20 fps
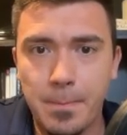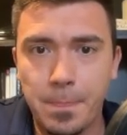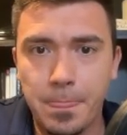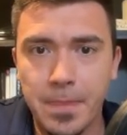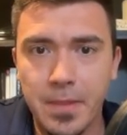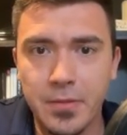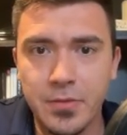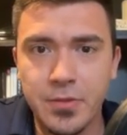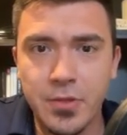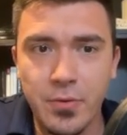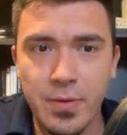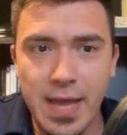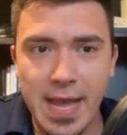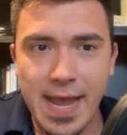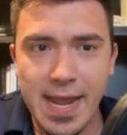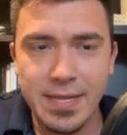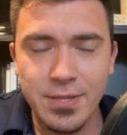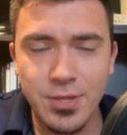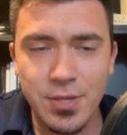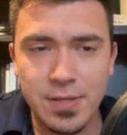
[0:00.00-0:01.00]
So
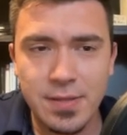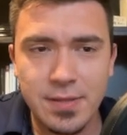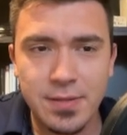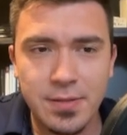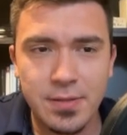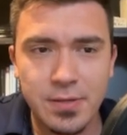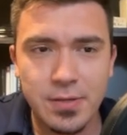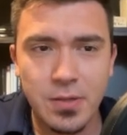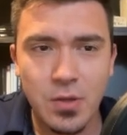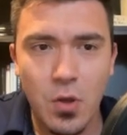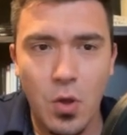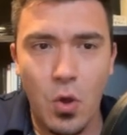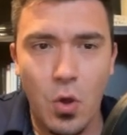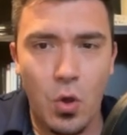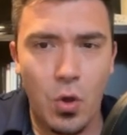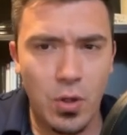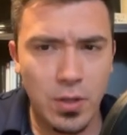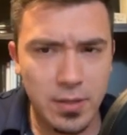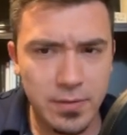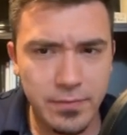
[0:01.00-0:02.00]
I just took
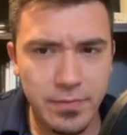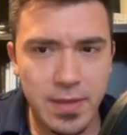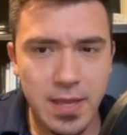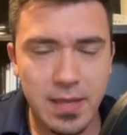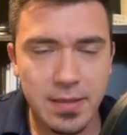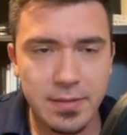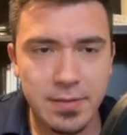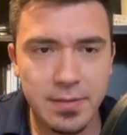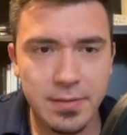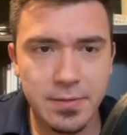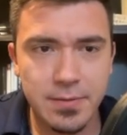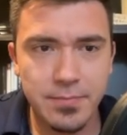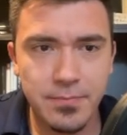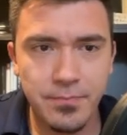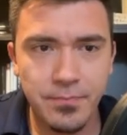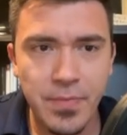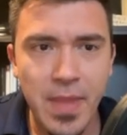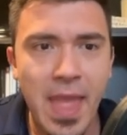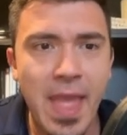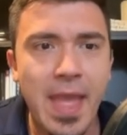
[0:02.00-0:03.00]
all of this
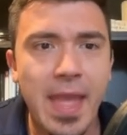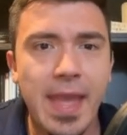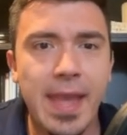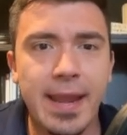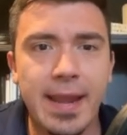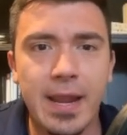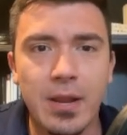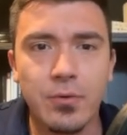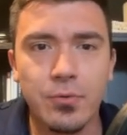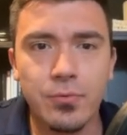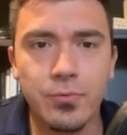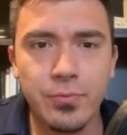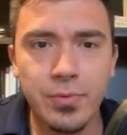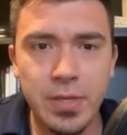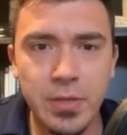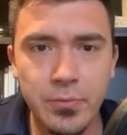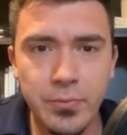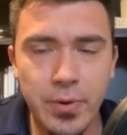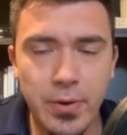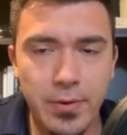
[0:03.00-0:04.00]
and I
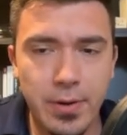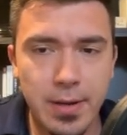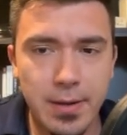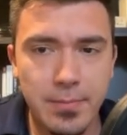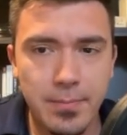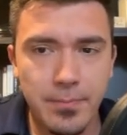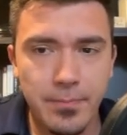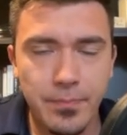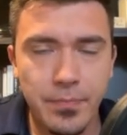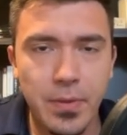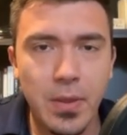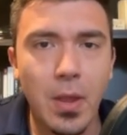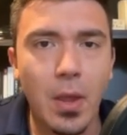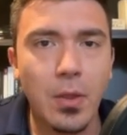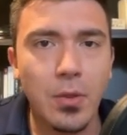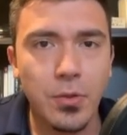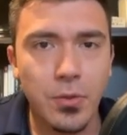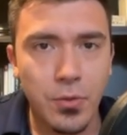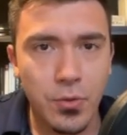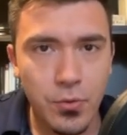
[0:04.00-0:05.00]
rewrote it
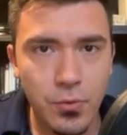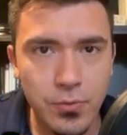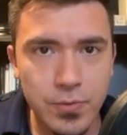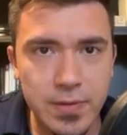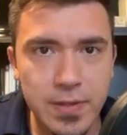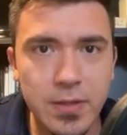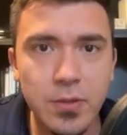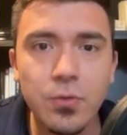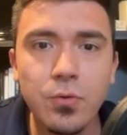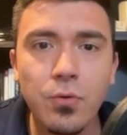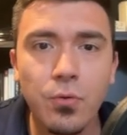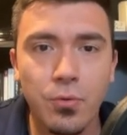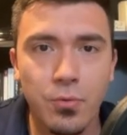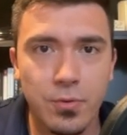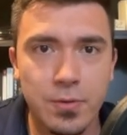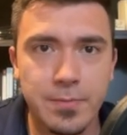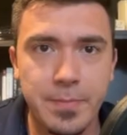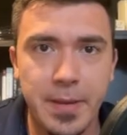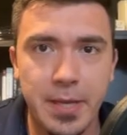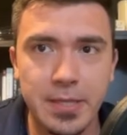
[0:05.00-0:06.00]
using their
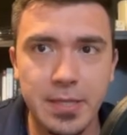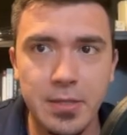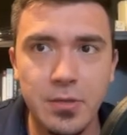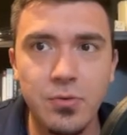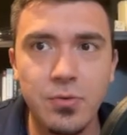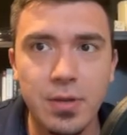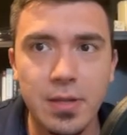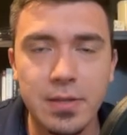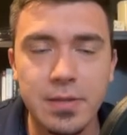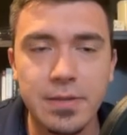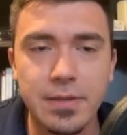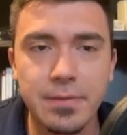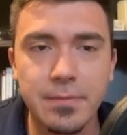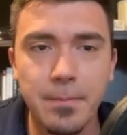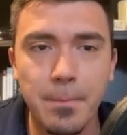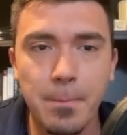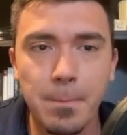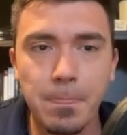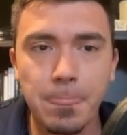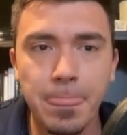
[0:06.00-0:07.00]
corresponding units.
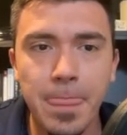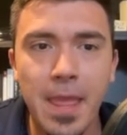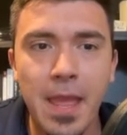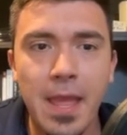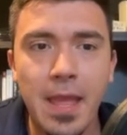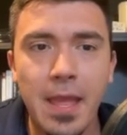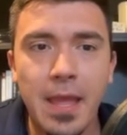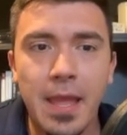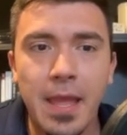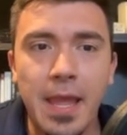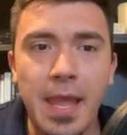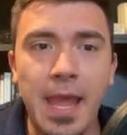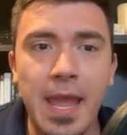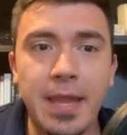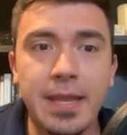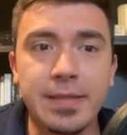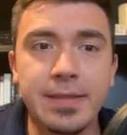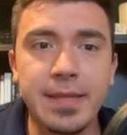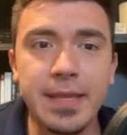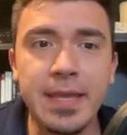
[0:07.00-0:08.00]

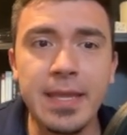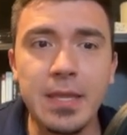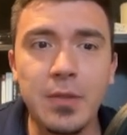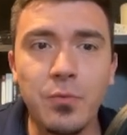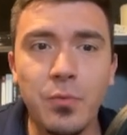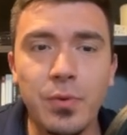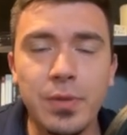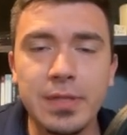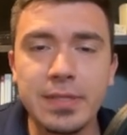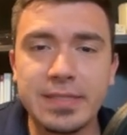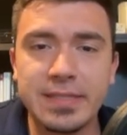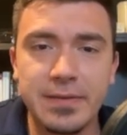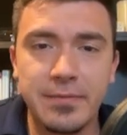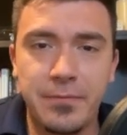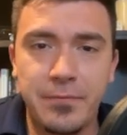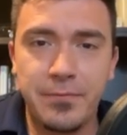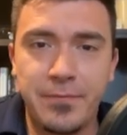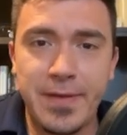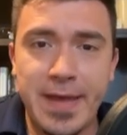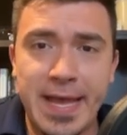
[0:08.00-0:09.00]
And it's equal to
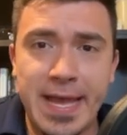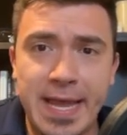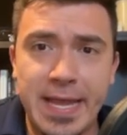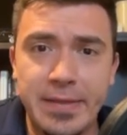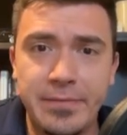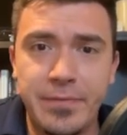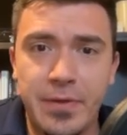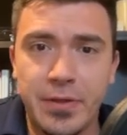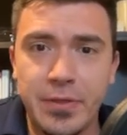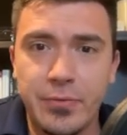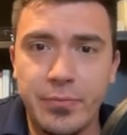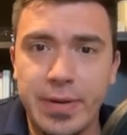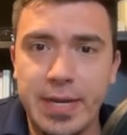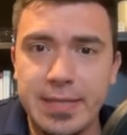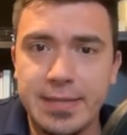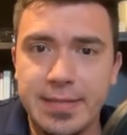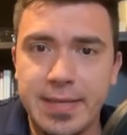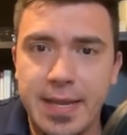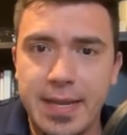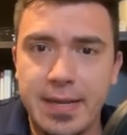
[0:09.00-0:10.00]
5 on the
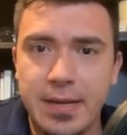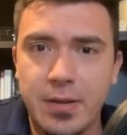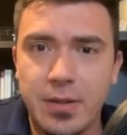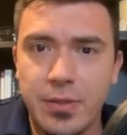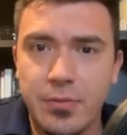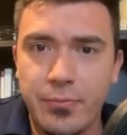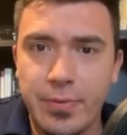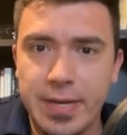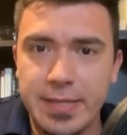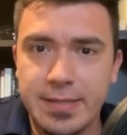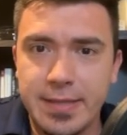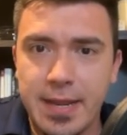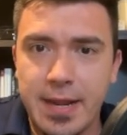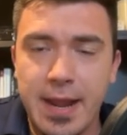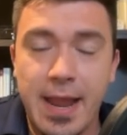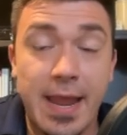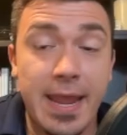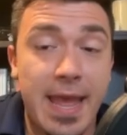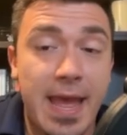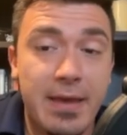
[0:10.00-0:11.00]
right side, and on the right side
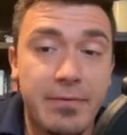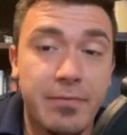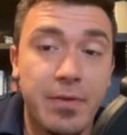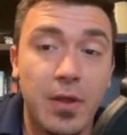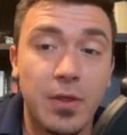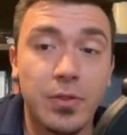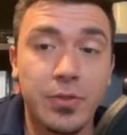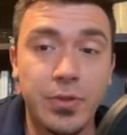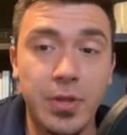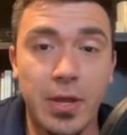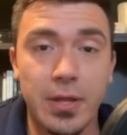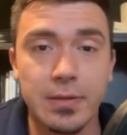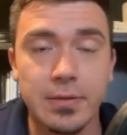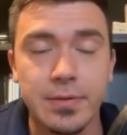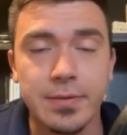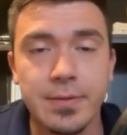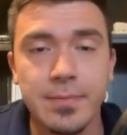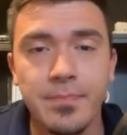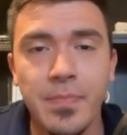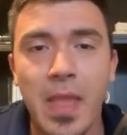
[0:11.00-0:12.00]
I have
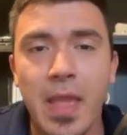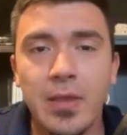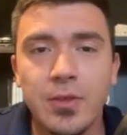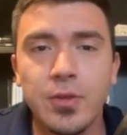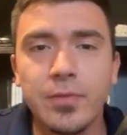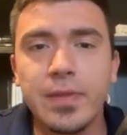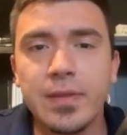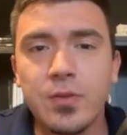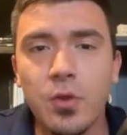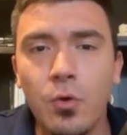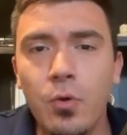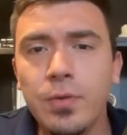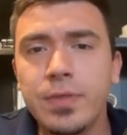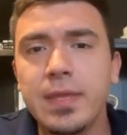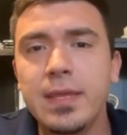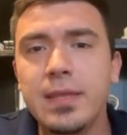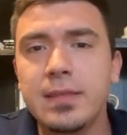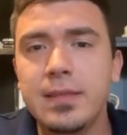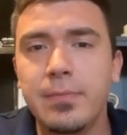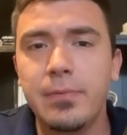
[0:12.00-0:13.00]
dollars. So if this whole
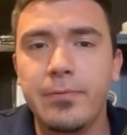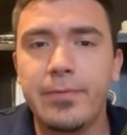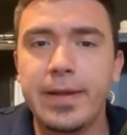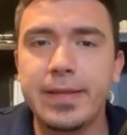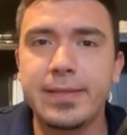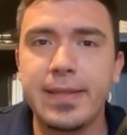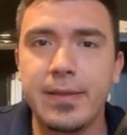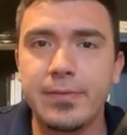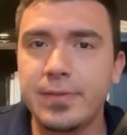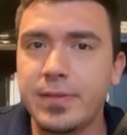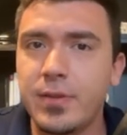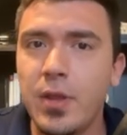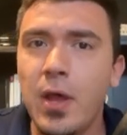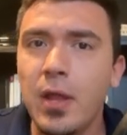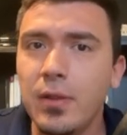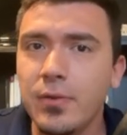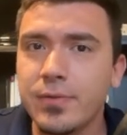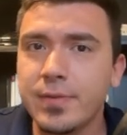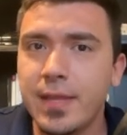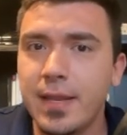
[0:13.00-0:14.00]
thing simplifies down to
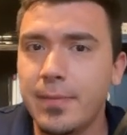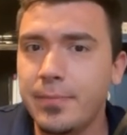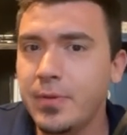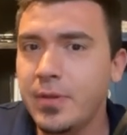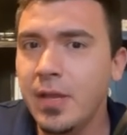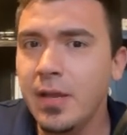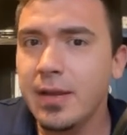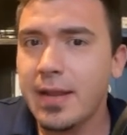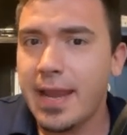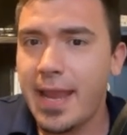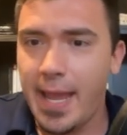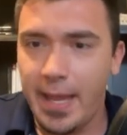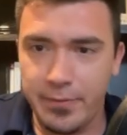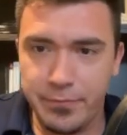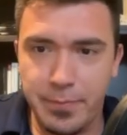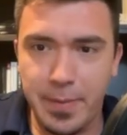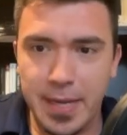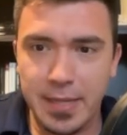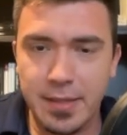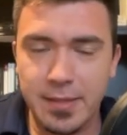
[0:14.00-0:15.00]
dollars, then I'm good. I
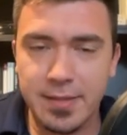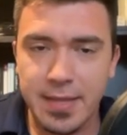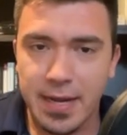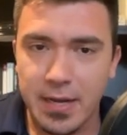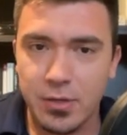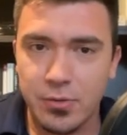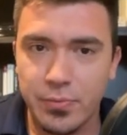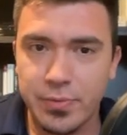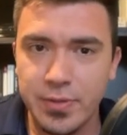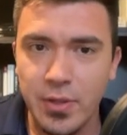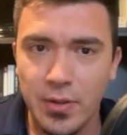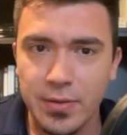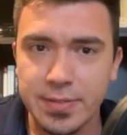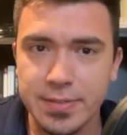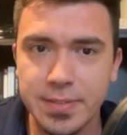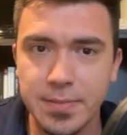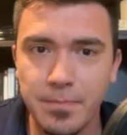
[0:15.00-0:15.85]
have my desired result.